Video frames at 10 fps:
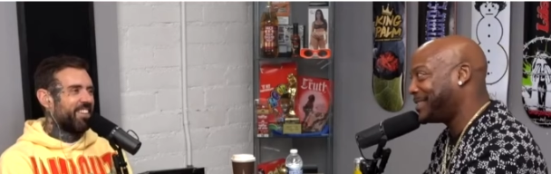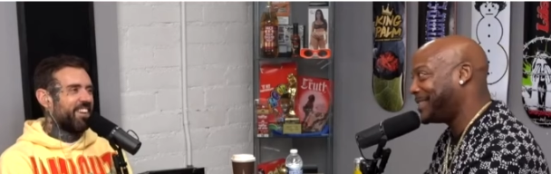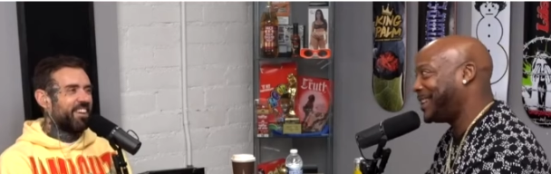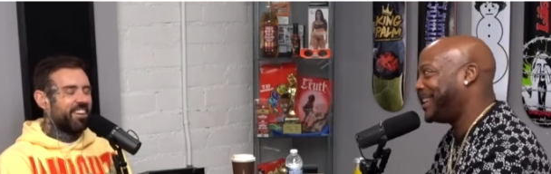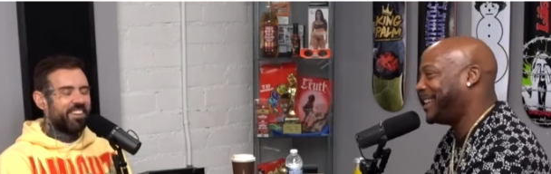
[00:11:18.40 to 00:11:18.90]

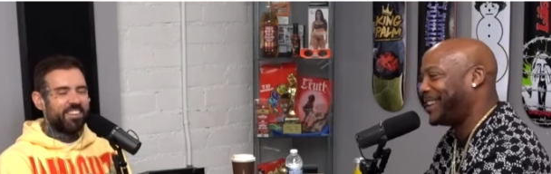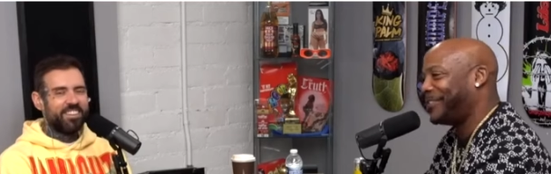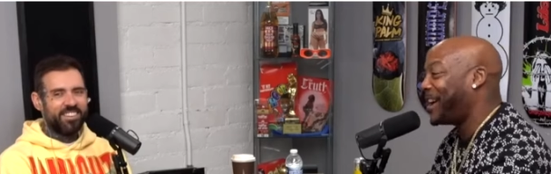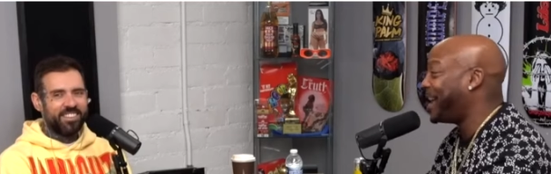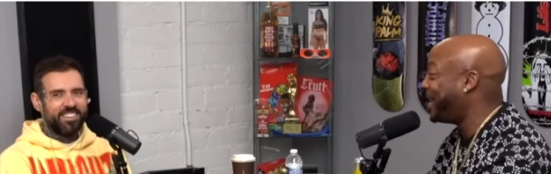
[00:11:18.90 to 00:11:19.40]
Speaker 1: if I
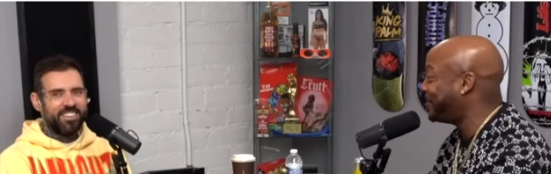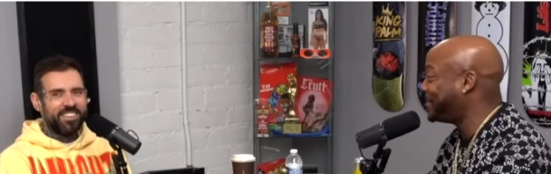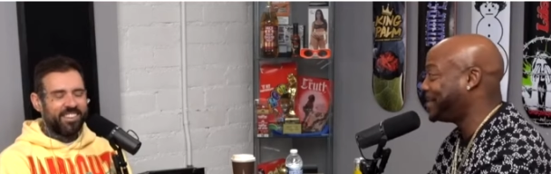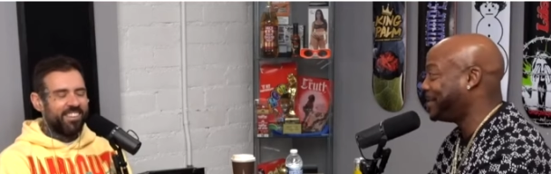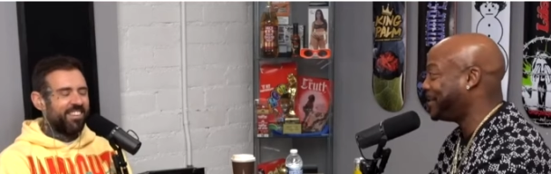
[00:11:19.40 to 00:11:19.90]
ever see
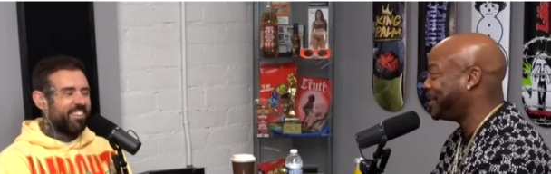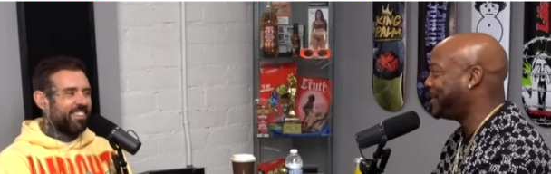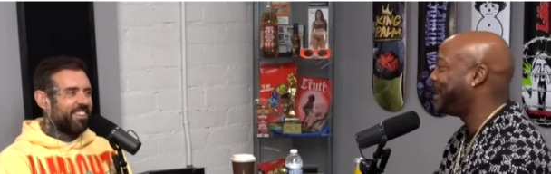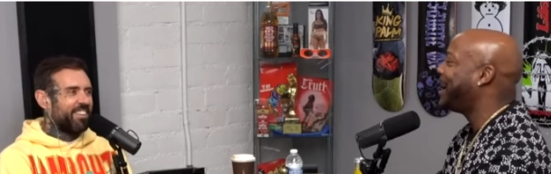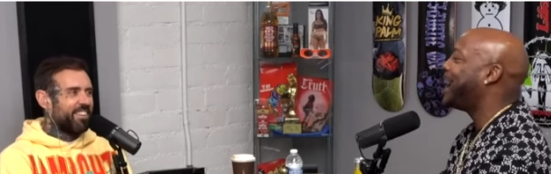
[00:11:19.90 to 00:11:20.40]
him anywhere,
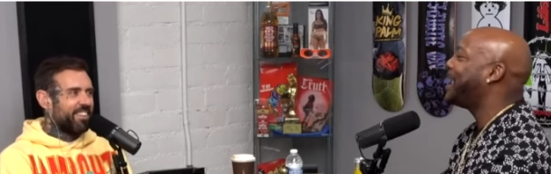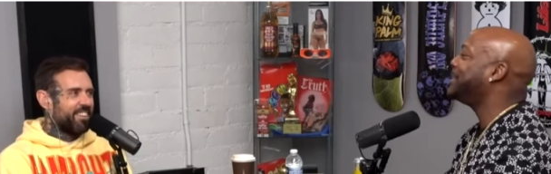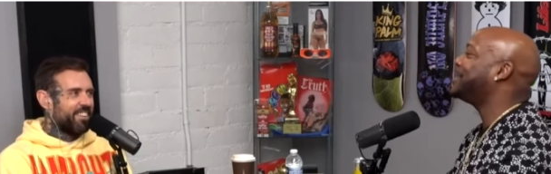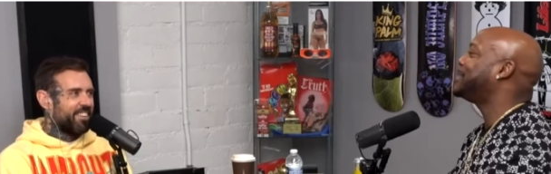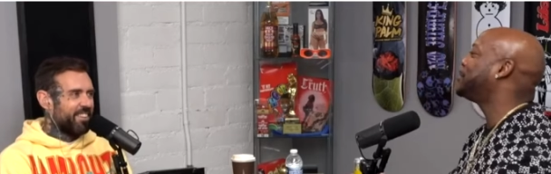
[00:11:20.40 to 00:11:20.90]
I, I
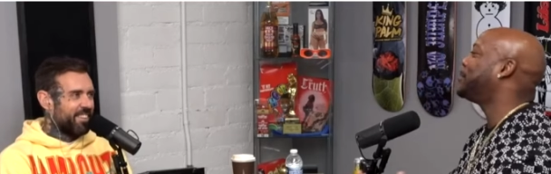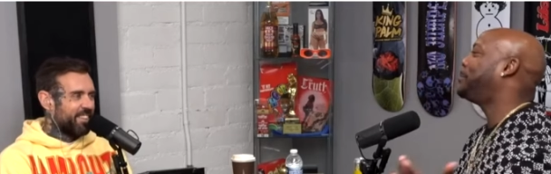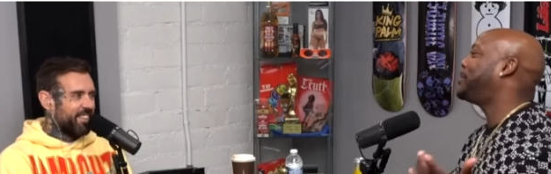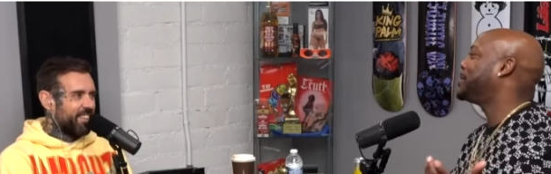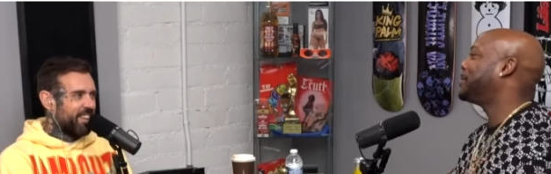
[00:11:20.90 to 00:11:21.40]
just want to
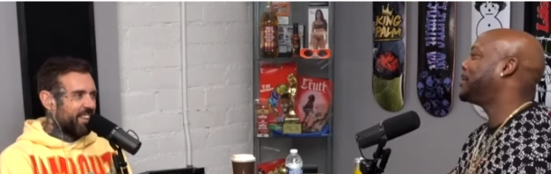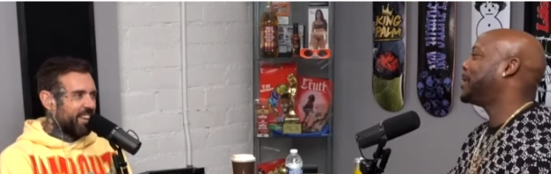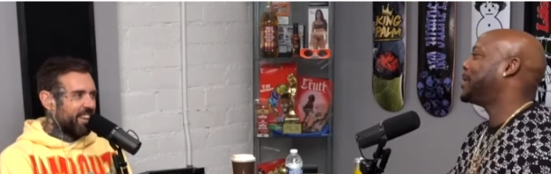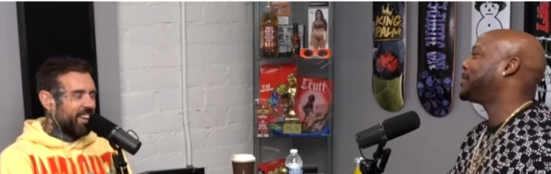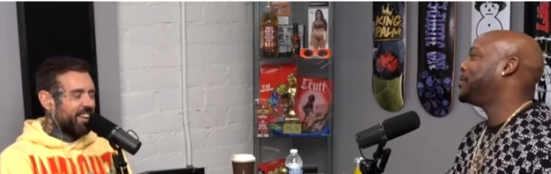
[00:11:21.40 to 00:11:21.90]
punch him in the mouth. That's
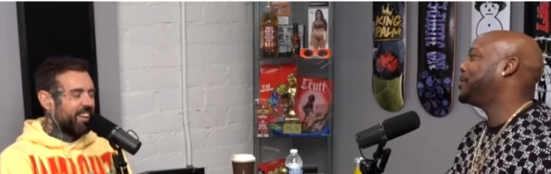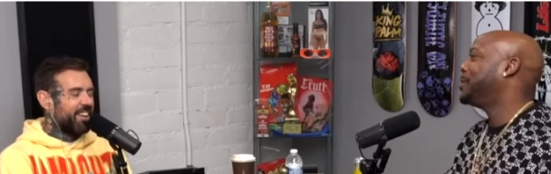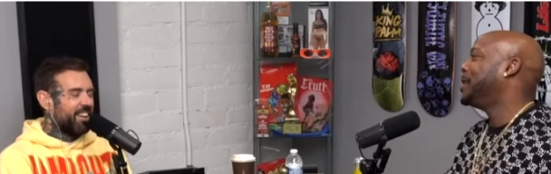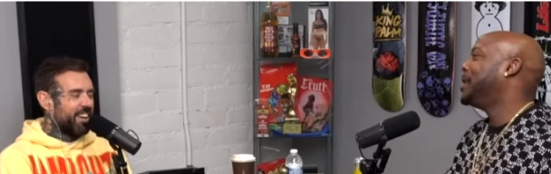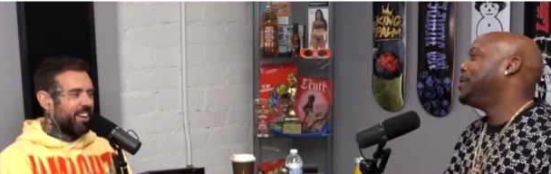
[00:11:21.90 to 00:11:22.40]
cool.
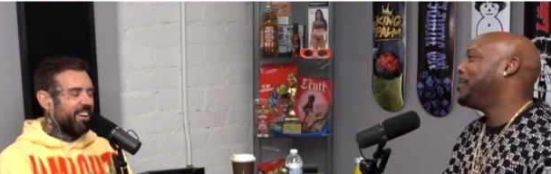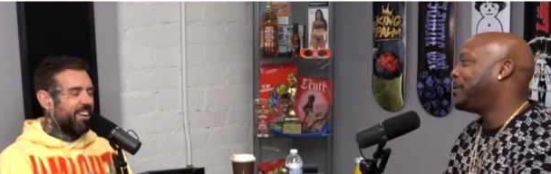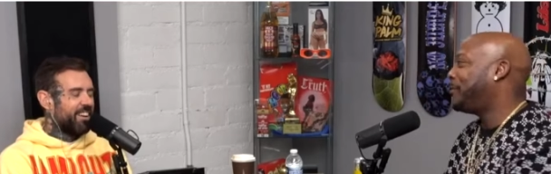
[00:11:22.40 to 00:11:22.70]
You want to